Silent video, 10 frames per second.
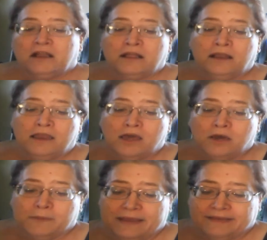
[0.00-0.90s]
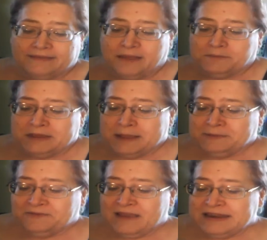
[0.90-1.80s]
Chloe
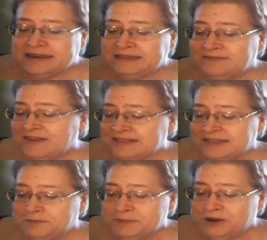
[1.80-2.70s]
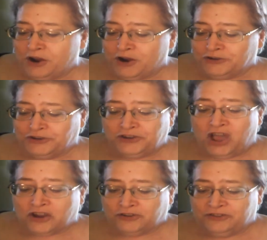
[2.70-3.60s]
sometimes finds it a bit hard to
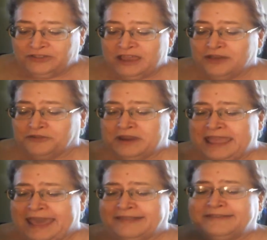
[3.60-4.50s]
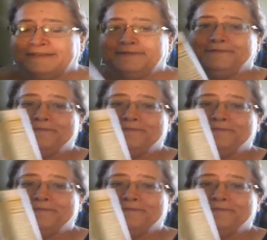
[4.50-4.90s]
talk to the other cats.